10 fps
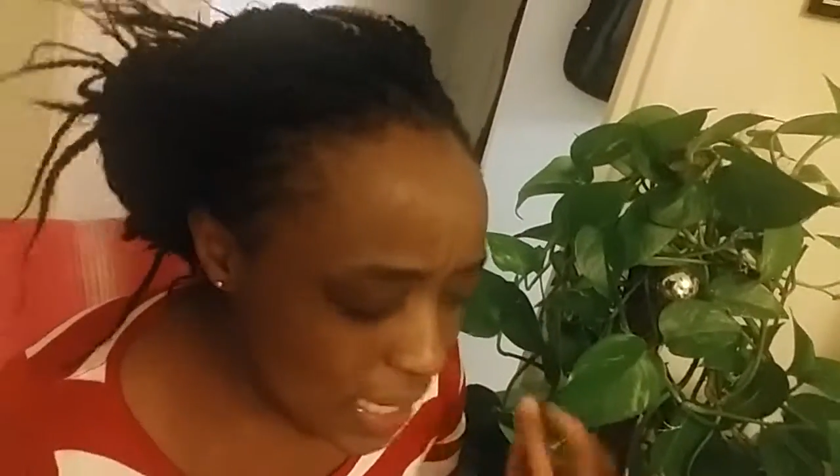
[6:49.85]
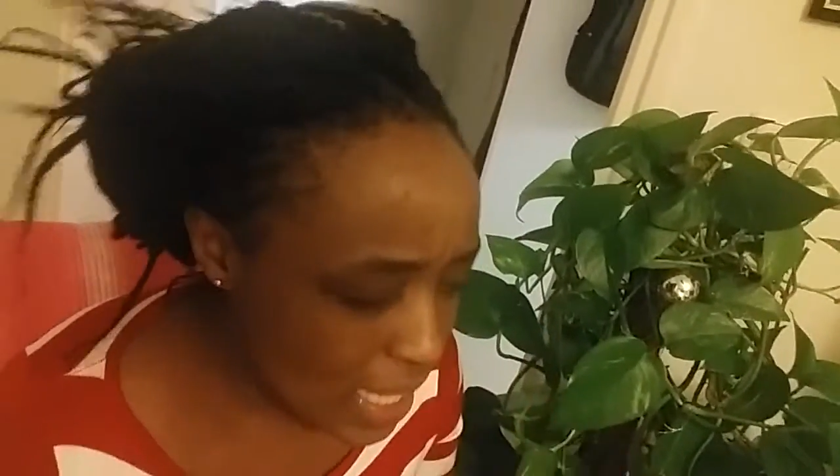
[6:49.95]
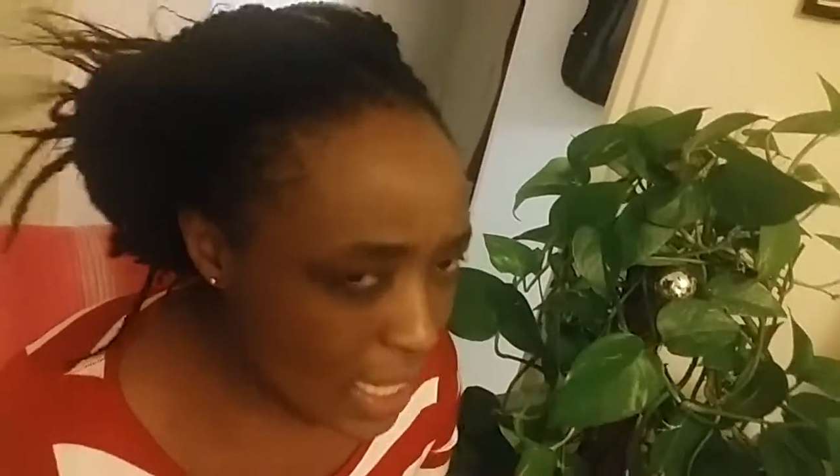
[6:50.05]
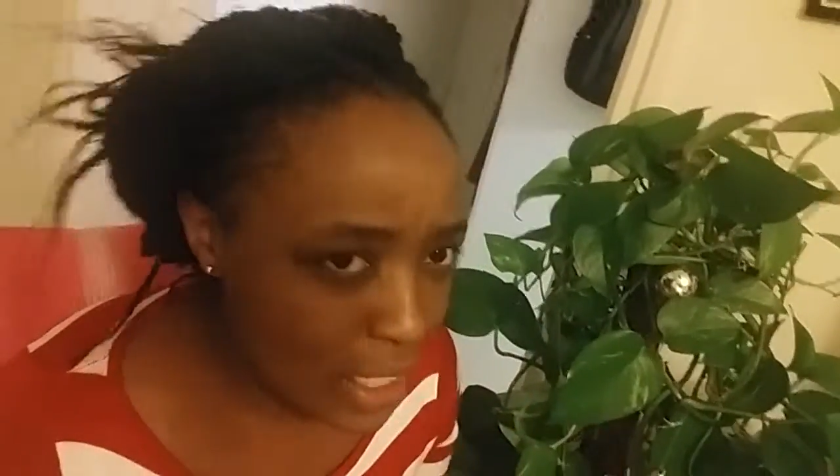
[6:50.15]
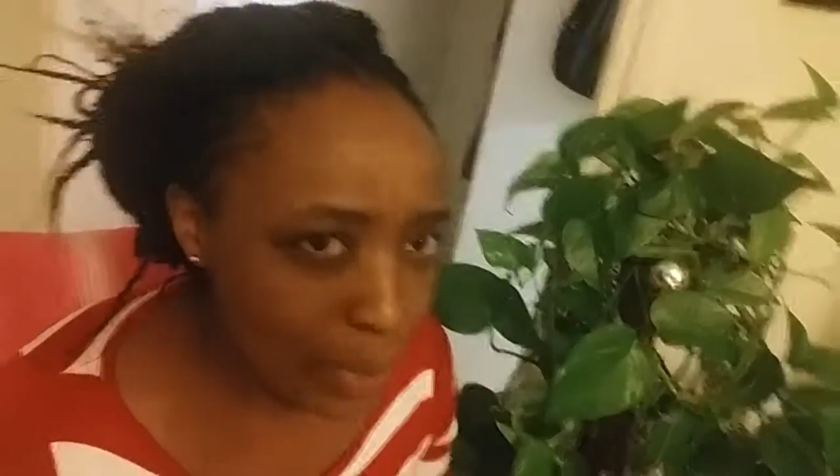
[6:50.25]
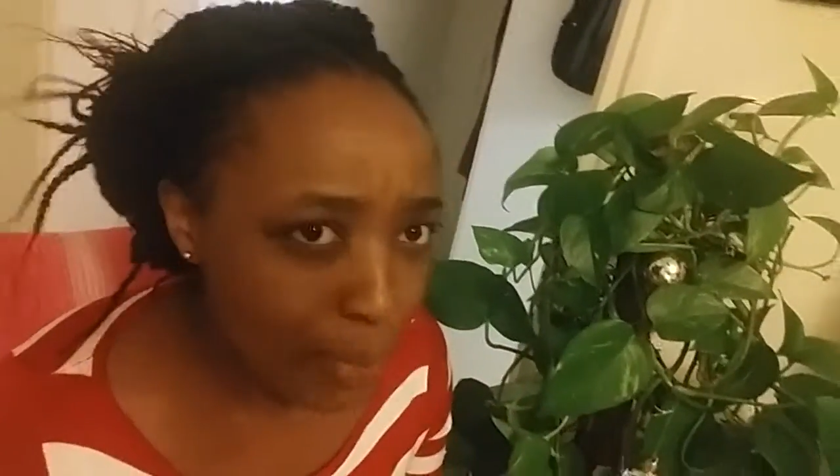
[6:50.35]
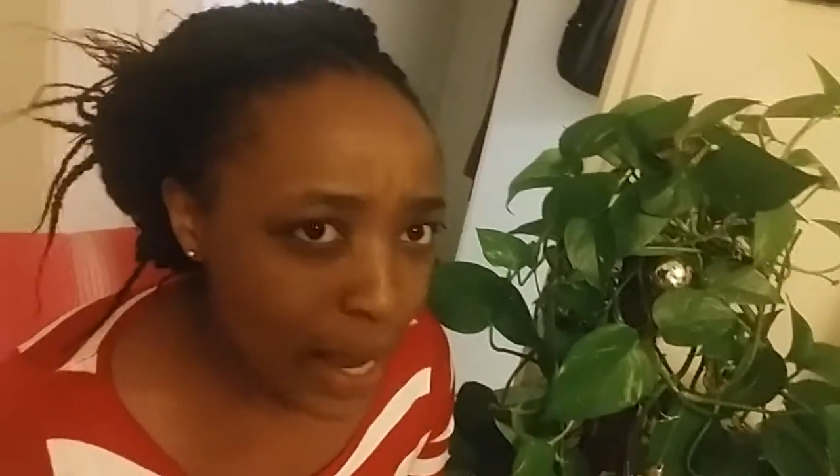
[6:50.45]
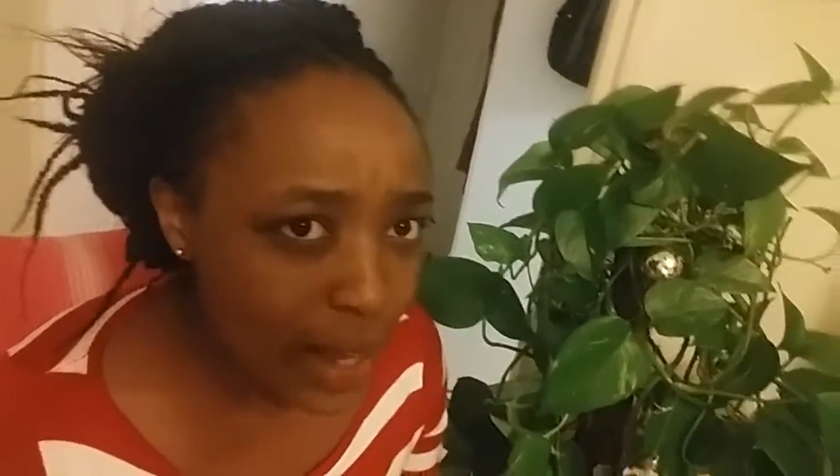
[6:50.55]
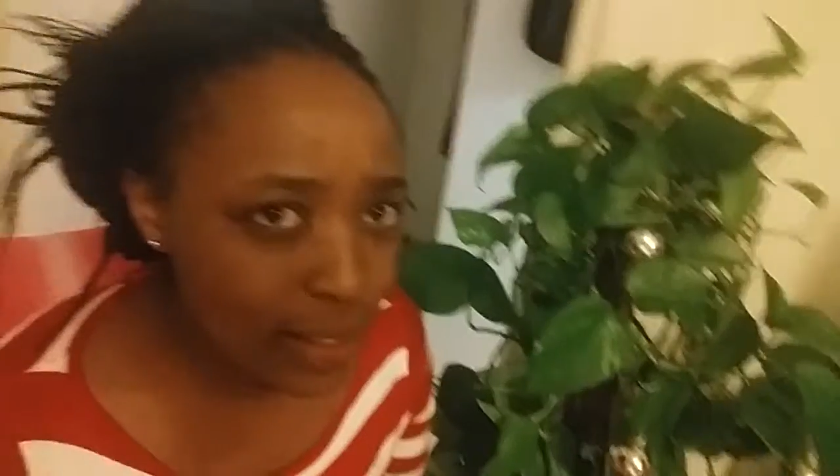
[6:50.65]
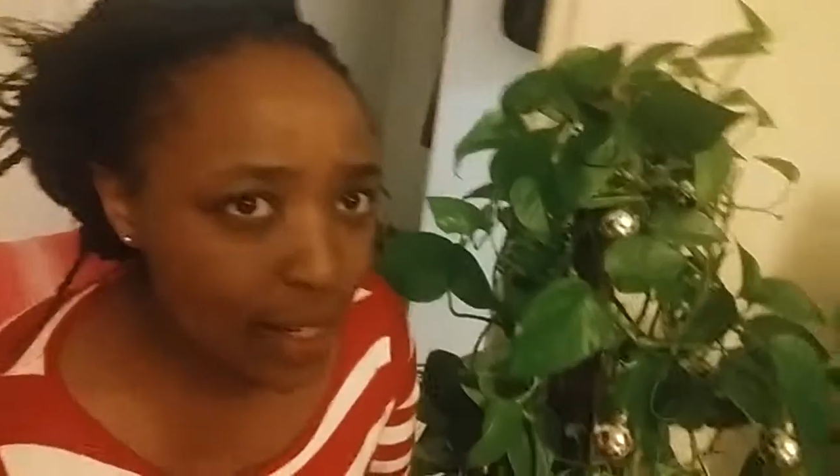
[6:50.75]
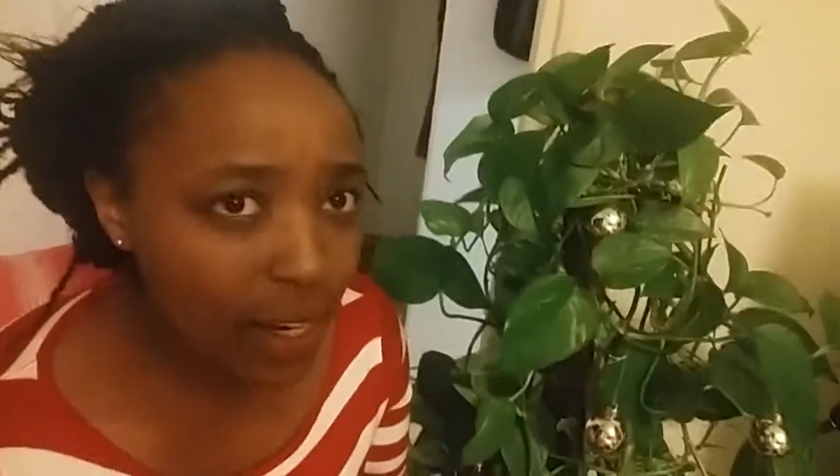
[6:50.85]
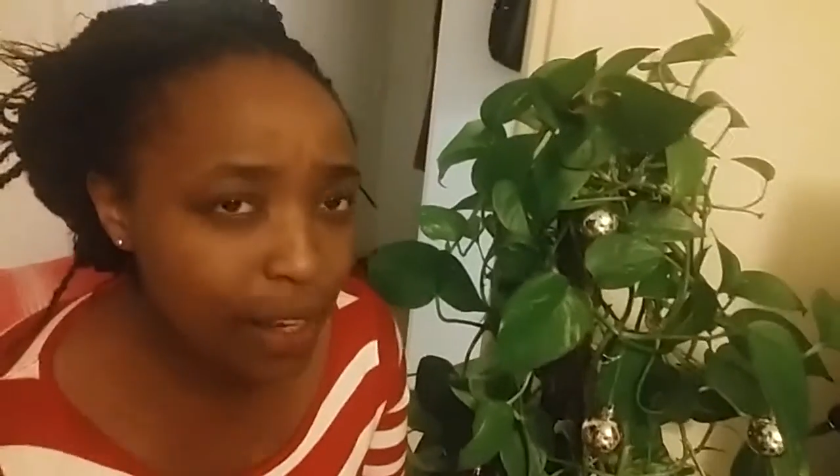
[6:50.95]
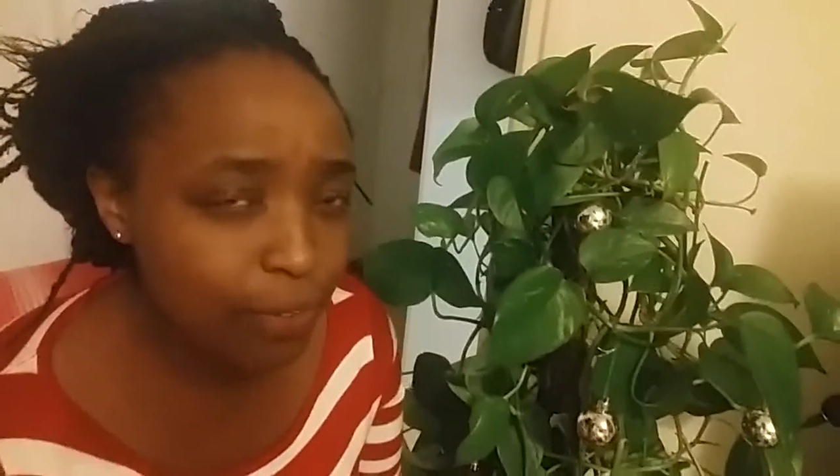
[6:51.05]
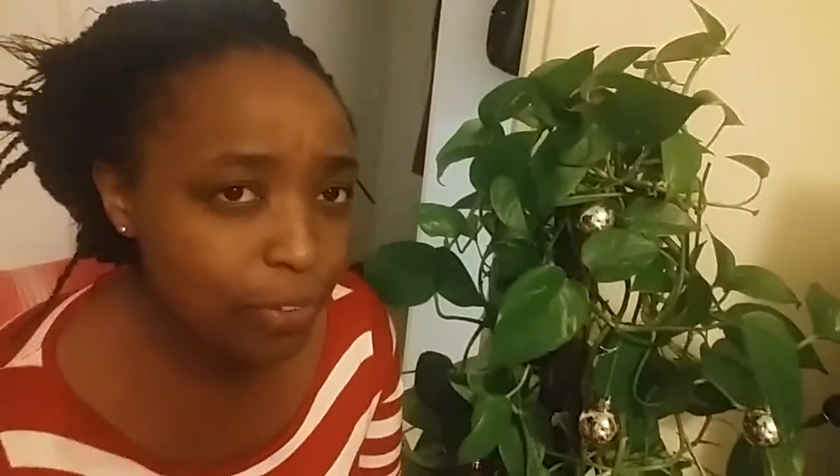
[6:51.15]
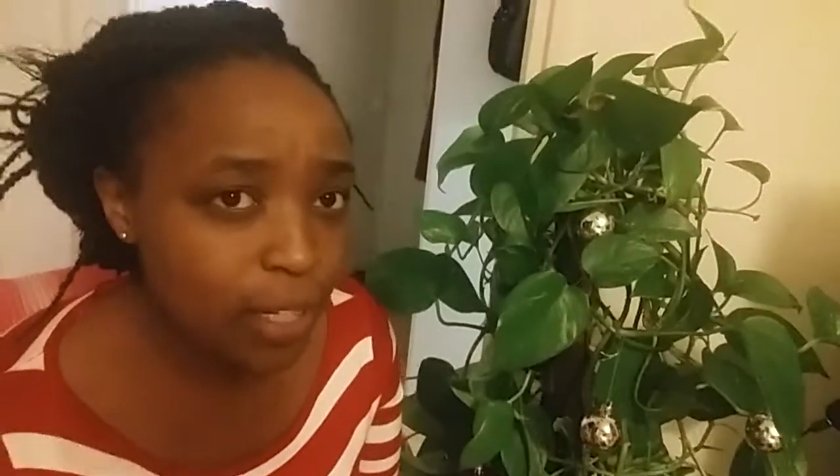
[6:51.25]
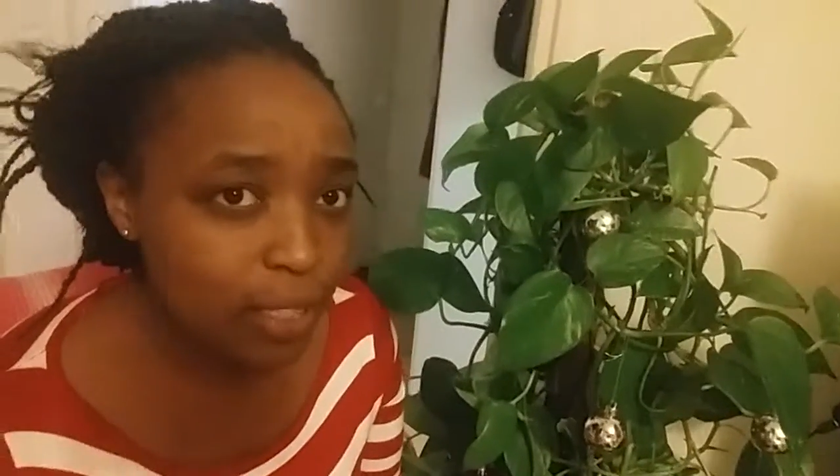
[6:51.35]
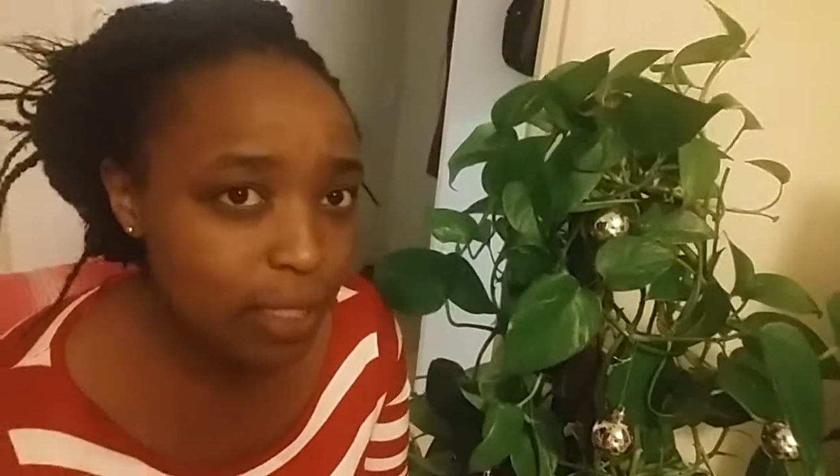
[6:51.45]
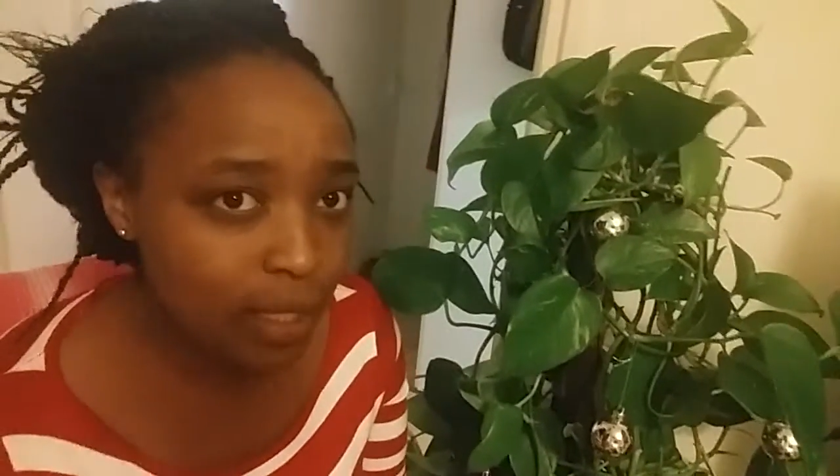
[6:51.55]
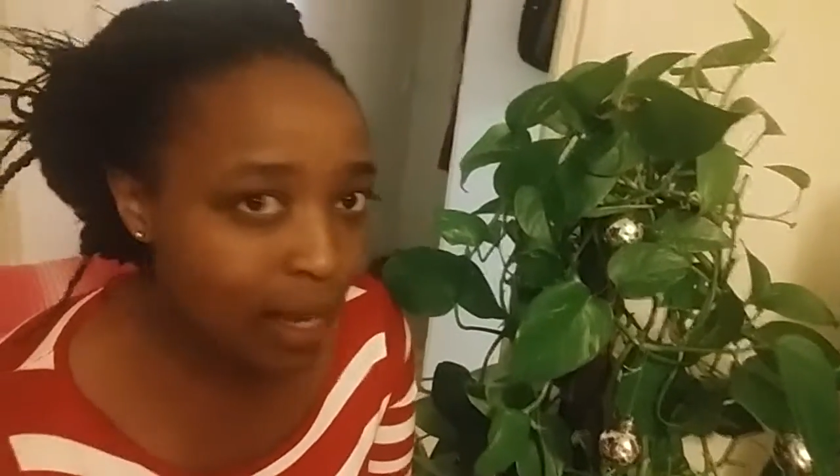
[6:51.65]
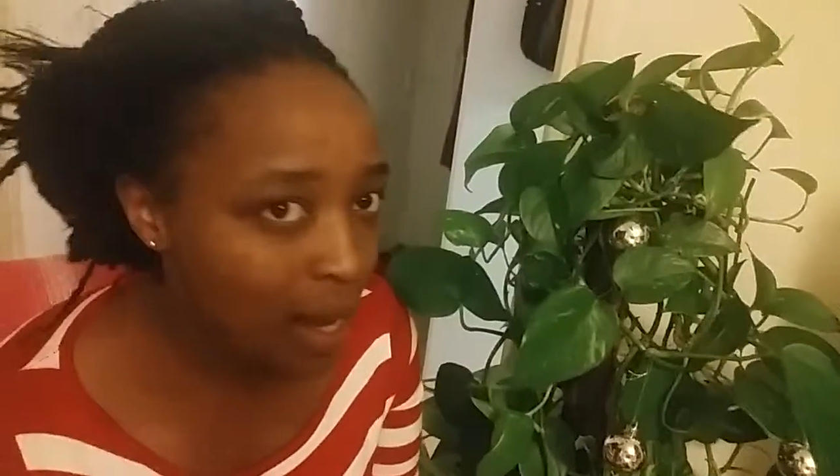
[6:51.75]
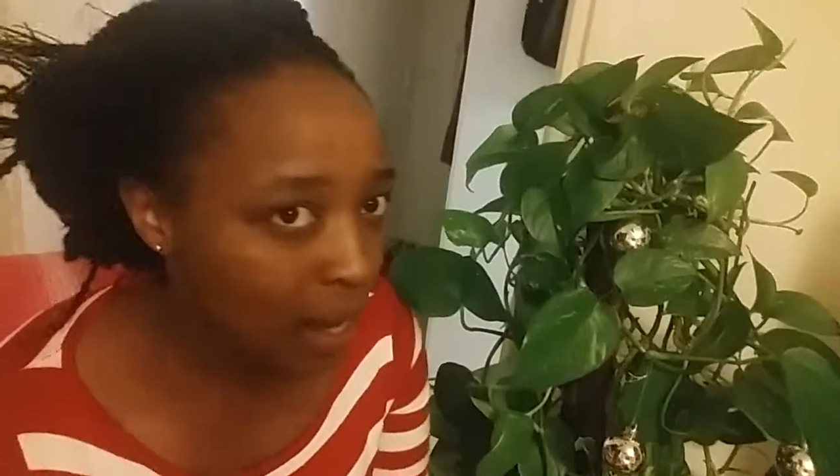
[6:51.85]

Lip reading: doesn't matter if it's,